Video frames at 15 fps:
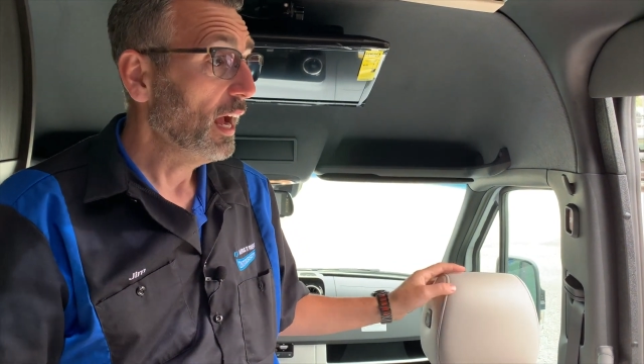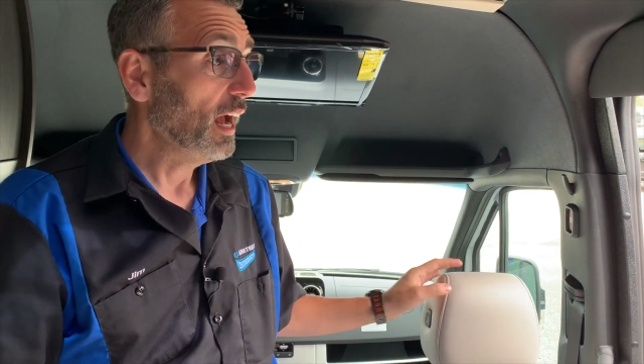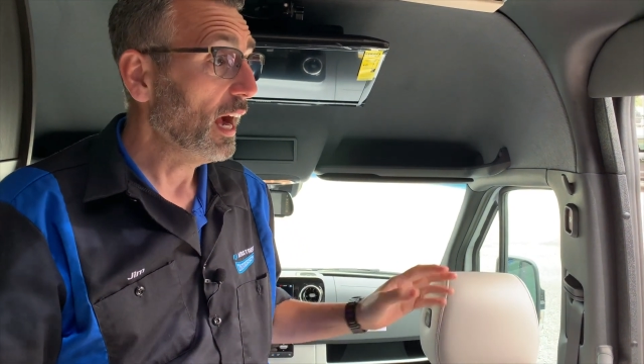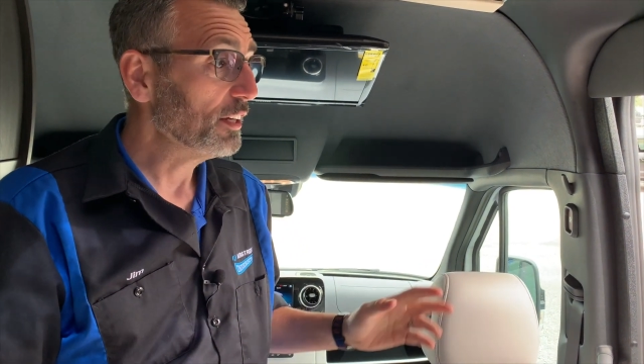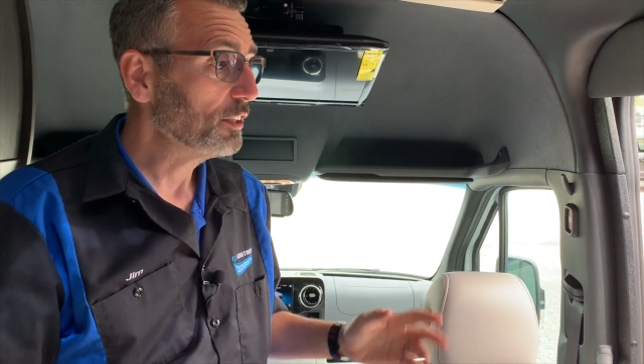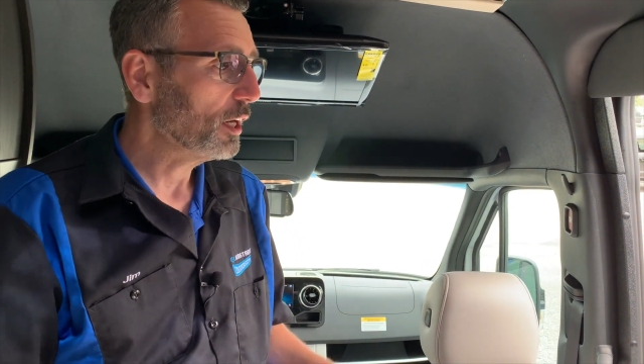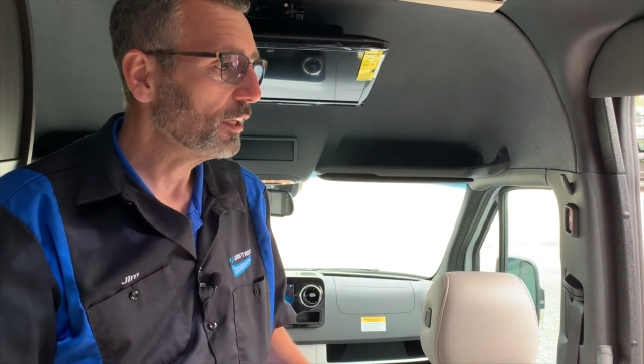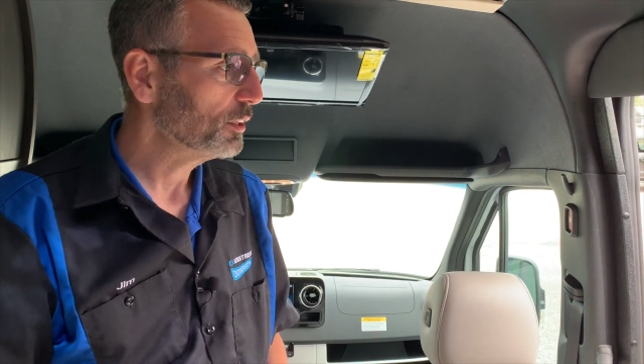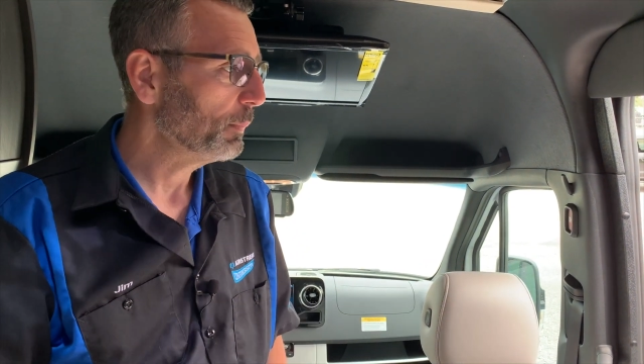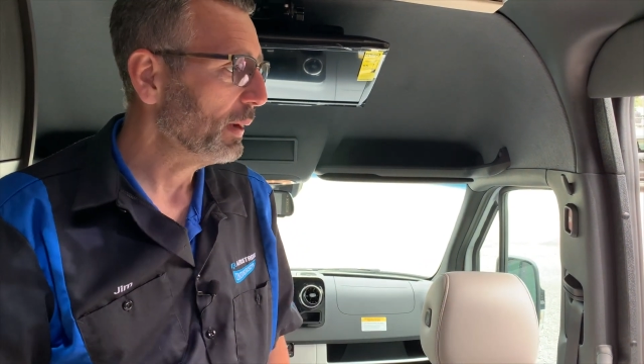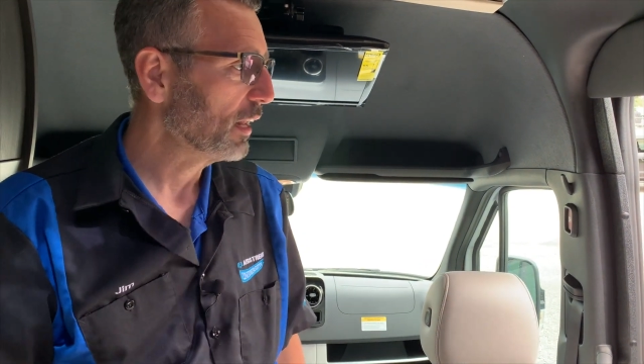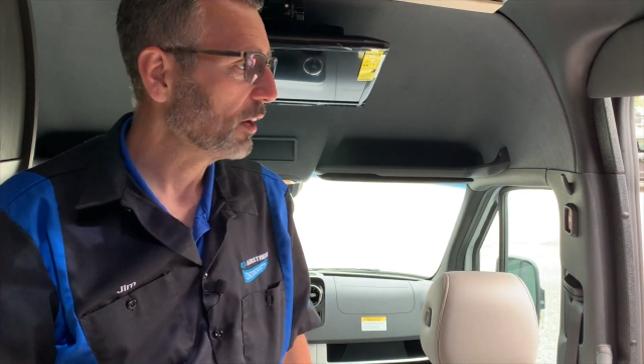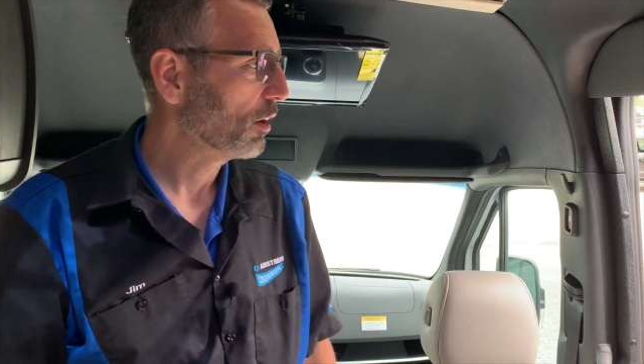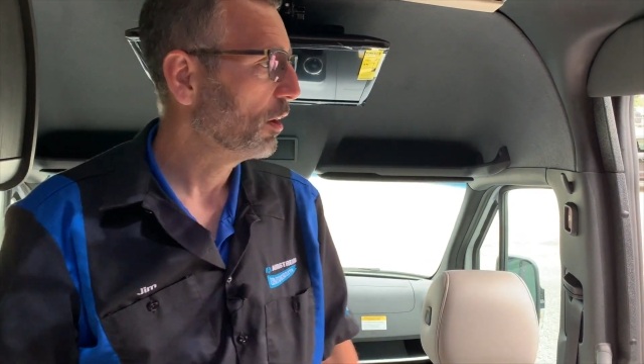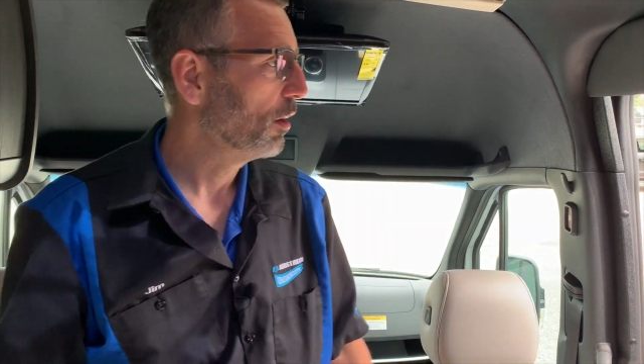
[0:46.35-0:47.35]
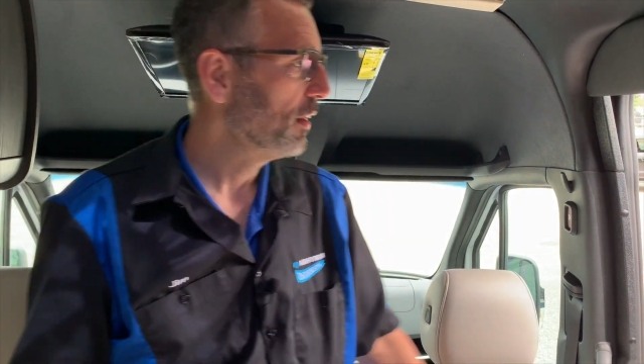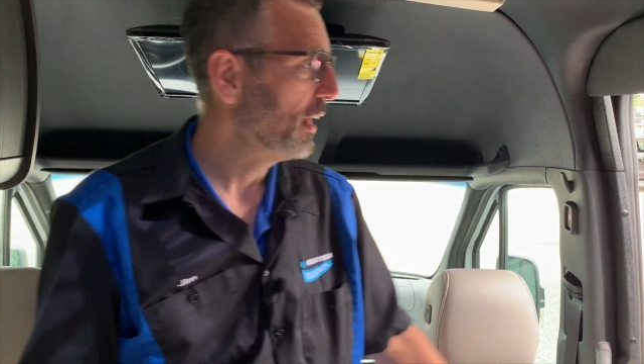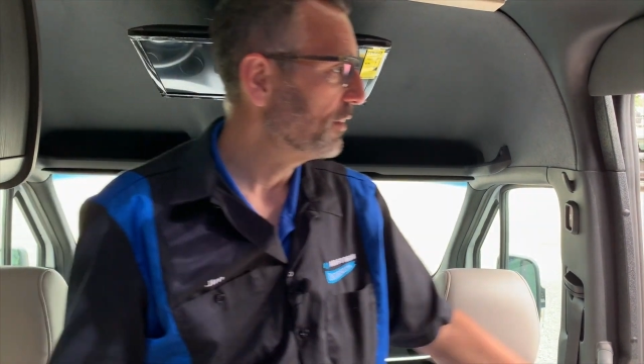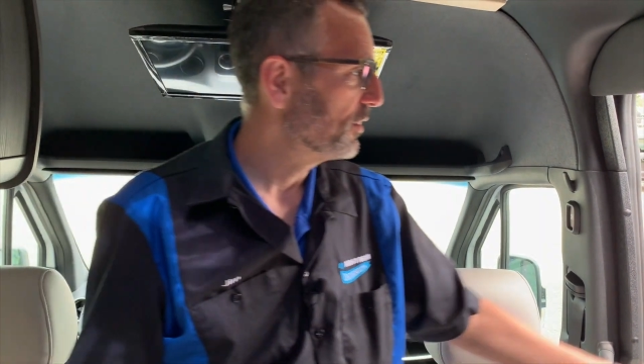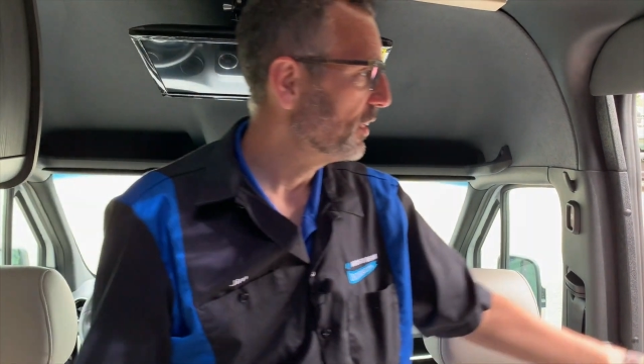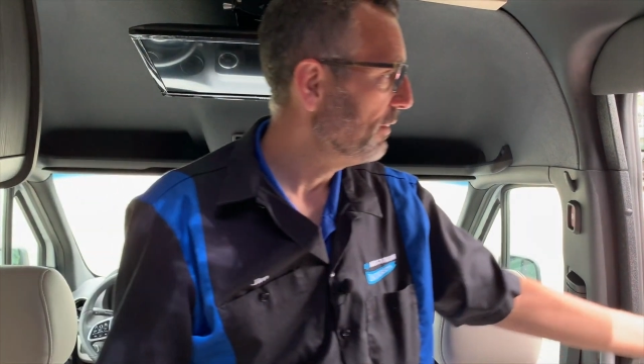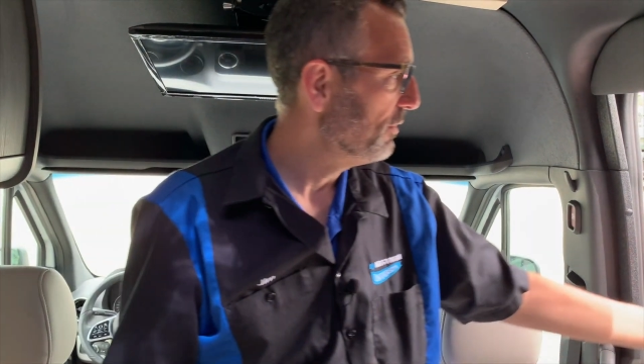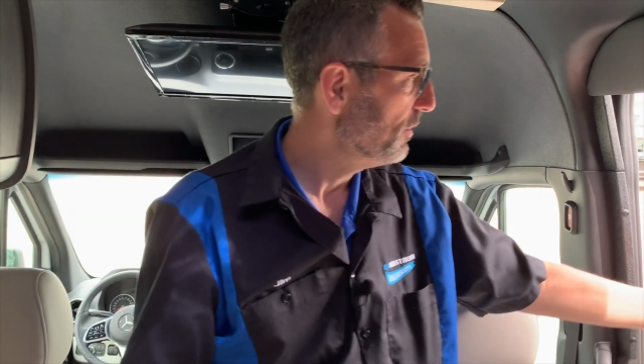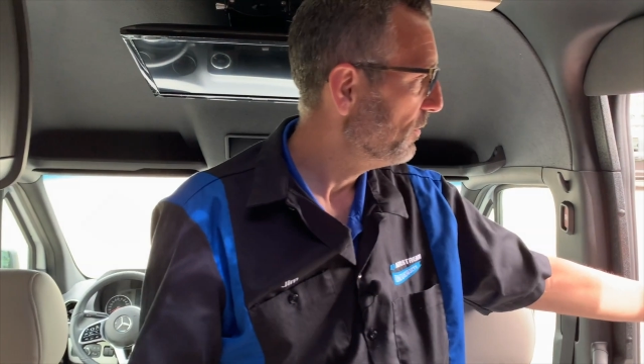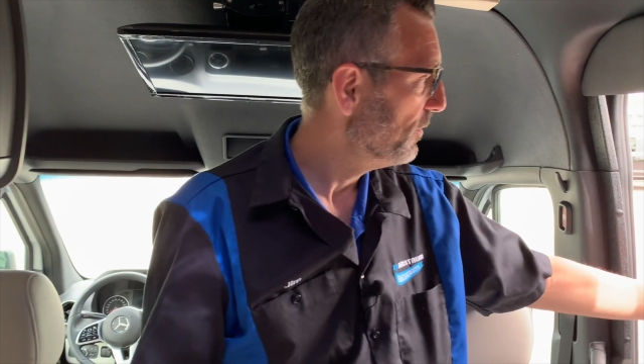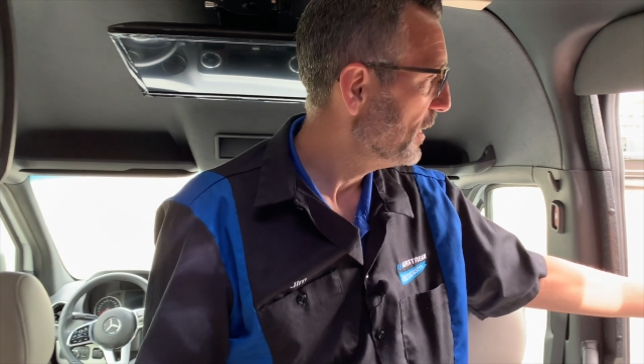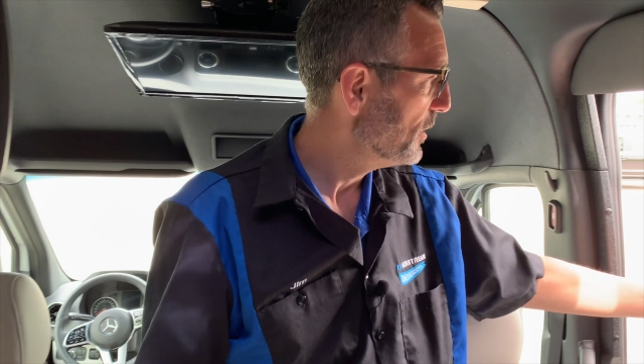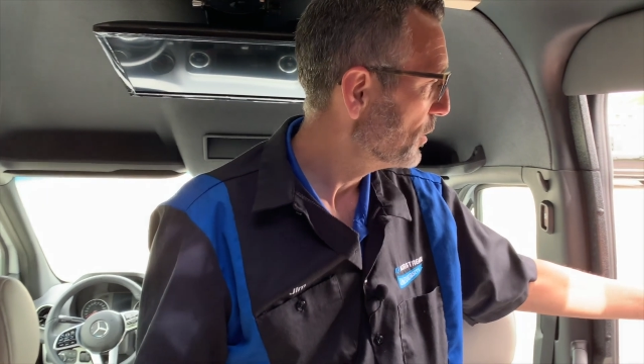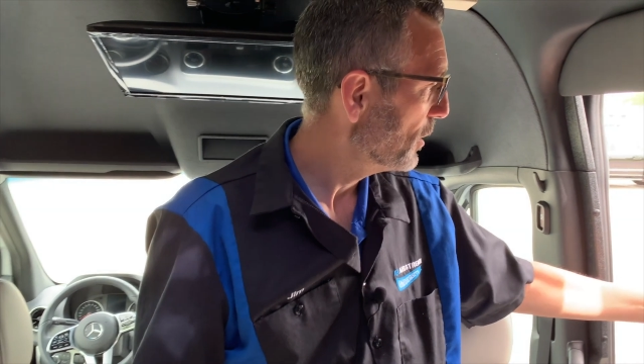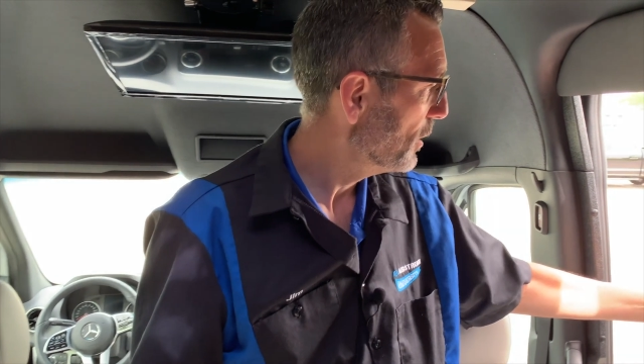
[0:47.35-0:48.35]
I talked about earlier that safety
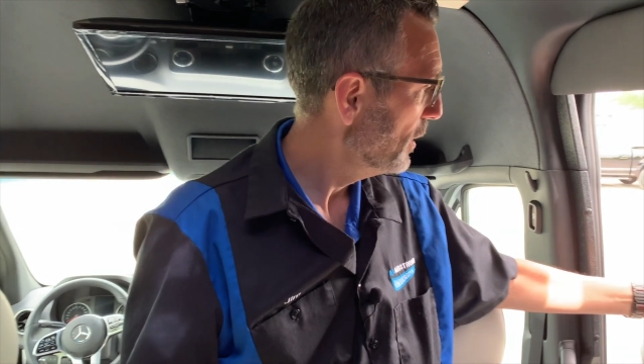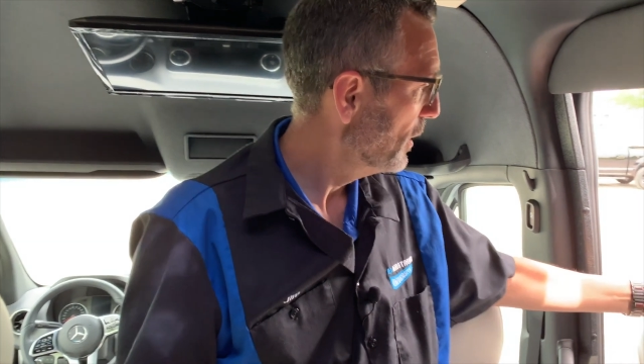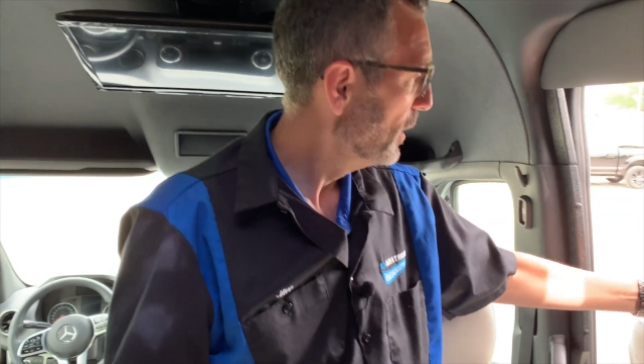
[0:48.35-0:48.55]
feature.